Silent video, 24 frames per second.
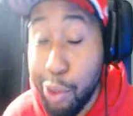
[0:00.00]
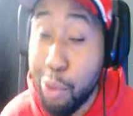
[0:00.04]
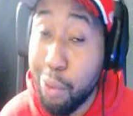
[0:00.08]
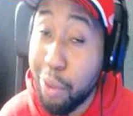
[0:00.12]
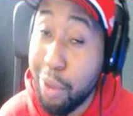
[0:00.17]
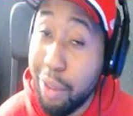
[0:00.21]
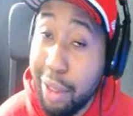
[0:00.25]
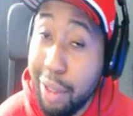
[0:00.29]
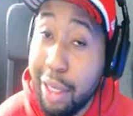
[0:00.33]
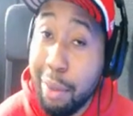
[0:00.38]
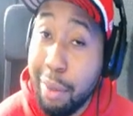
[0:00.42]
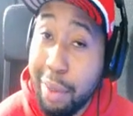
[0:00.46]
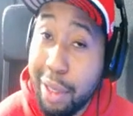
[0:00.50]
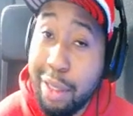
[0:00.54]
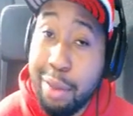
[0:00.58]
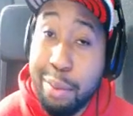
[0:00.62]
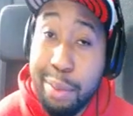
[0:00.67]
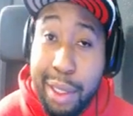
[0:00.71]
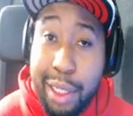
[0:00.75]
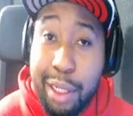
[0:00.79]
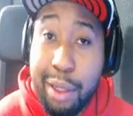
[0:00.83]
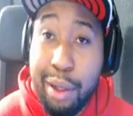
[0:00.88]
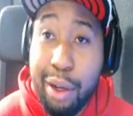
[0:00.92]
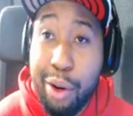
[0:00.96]
to look at me as
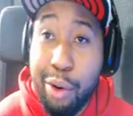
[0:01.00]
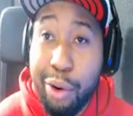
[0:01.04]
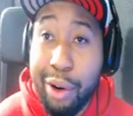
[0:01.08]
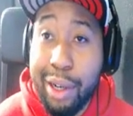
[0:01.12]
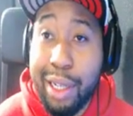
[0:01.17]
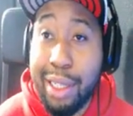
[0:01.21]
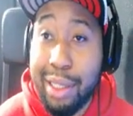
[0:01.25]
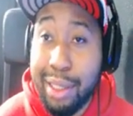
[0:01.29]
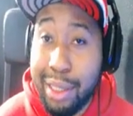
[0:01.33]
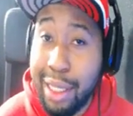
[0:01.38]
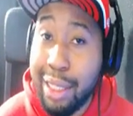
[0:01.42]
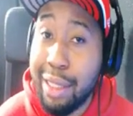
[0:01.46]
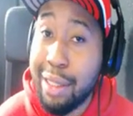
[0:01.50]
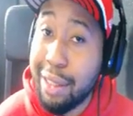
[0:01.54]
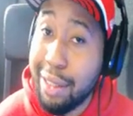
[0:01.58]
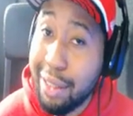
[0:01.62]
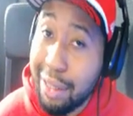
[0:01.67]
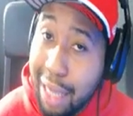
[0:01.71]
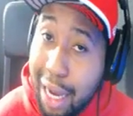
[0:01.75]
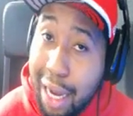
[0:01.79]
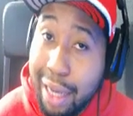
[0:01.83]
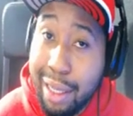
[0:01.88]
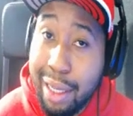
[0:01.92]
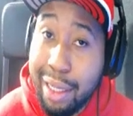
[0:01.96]
media organizations,
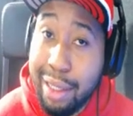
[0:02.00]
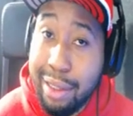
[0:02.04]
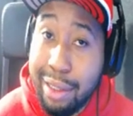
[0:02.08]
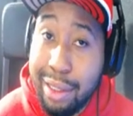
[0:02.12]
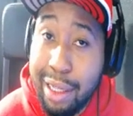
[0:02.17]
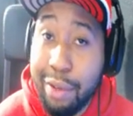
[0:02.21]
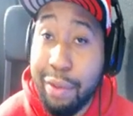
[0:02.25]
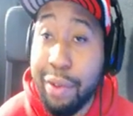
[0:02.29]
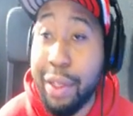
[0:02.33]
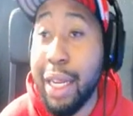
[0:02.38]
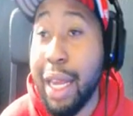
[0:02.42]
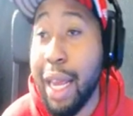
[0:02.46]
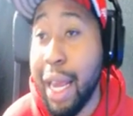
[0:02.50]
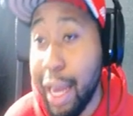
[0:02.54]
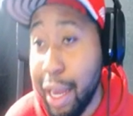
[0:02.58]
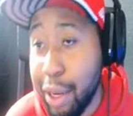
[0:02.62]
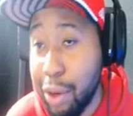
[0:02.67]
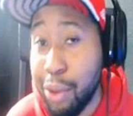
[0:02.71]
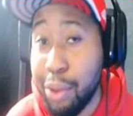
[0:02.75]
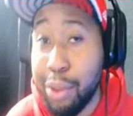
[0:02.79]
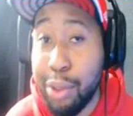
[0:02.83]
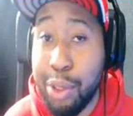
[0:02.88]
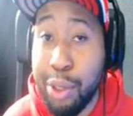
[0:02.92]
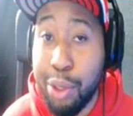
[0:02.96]
Hot 97 and
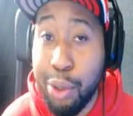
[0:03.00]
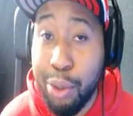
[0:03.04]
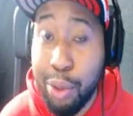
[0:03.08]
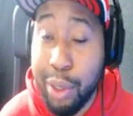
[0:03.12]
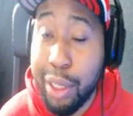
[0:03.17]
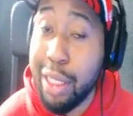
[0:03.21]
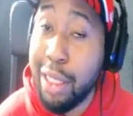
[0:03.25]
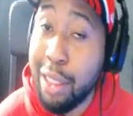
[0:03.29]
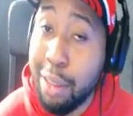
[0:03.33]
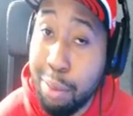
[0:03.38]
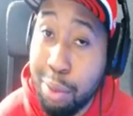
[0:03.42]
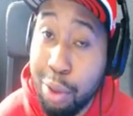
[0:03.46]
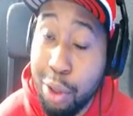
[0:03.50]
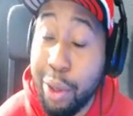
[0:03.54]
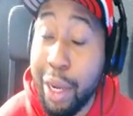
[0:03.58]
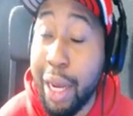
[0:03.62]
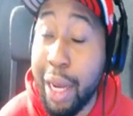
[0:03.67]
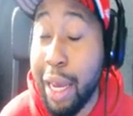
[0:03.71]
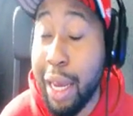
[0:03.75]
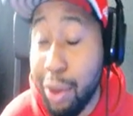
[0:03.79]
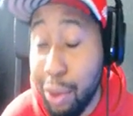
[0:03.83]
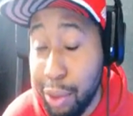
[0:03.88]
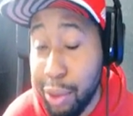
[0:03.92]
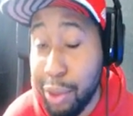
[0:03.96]
also Ebro
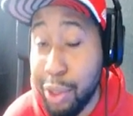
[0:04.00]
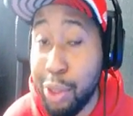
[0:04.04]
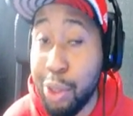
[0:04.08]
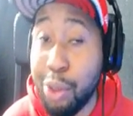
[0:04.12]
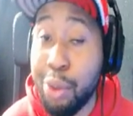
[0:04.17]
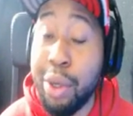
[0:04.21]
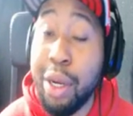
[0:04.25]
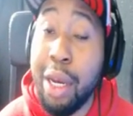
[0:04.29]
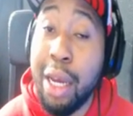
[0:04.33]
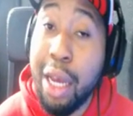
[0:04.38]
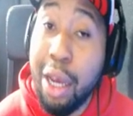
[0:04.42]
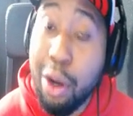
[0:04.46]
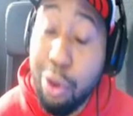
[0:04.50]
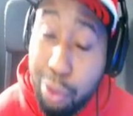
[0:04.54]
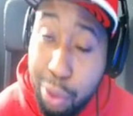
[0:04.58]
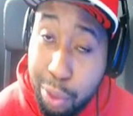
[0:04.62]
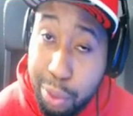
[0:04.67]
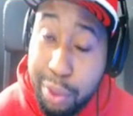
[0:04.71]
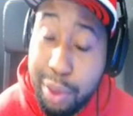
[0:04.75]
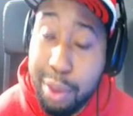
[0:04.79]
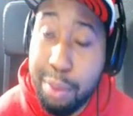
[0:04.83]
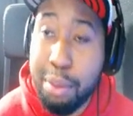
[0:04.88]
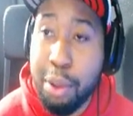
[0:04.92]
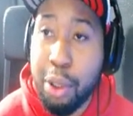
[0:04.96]
and also
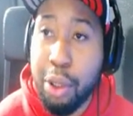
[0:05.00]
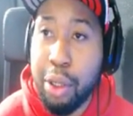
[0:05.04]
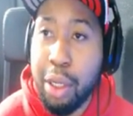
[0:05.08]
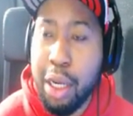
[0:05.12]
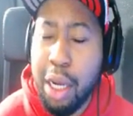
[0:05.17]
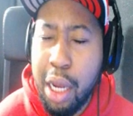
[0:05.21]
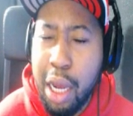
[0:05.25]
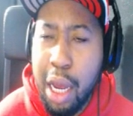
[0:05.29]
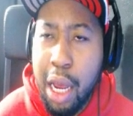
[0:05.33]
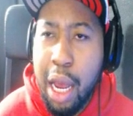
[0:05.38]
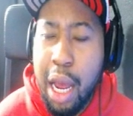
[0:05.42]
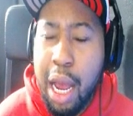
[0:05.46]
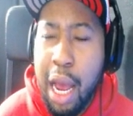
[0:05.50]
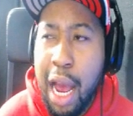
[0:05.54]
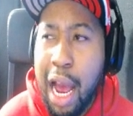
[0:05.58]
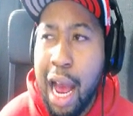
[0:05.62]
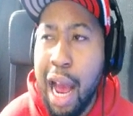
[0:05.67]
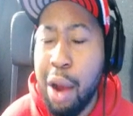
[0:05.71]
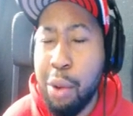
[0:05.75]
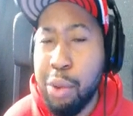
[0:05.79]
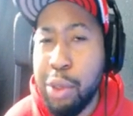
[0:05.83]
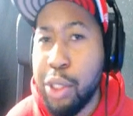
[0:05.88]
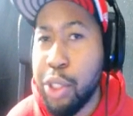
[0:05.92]
Rosenberg, I would just